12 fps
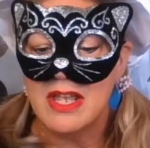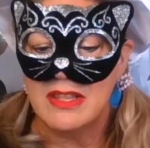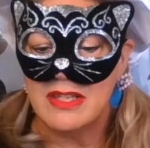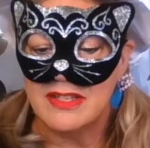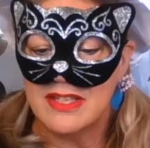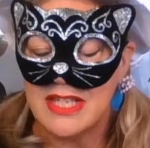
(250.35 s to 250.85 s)

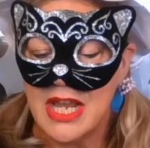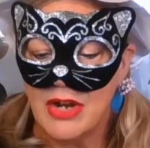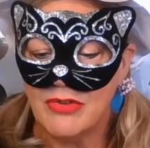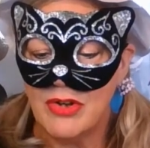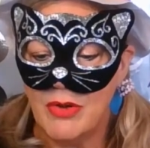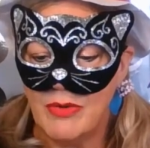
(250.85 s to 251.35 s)
The
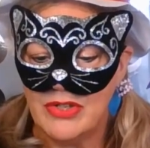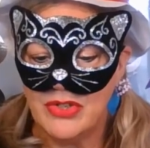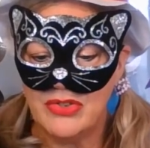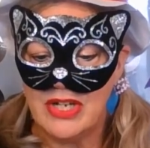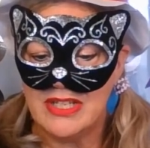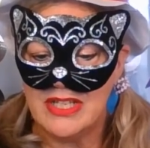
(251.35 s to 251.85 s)
scarecrow is
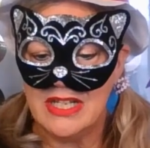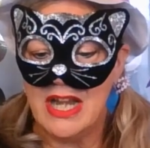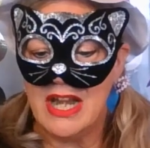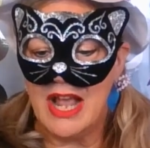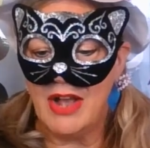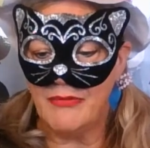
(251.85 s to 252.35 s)
dressed in
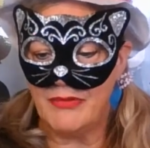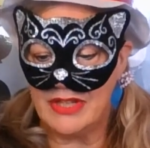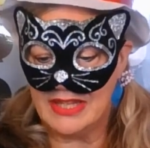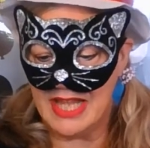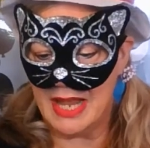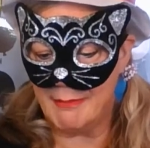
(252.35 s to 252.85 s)
an
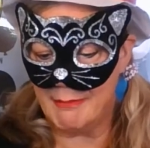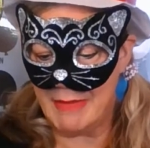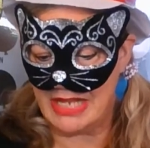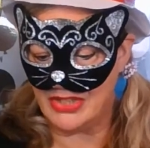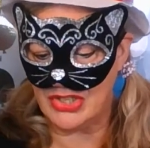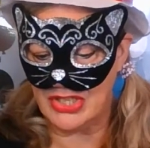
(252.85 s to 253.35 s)
outfit that
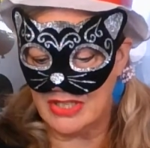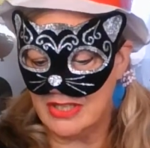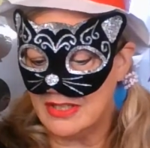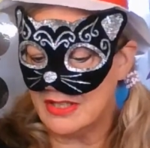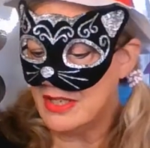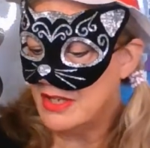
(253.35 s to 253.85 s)

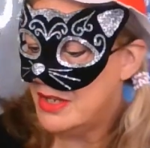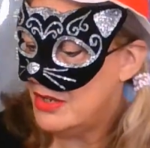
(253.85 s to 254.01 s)
matches.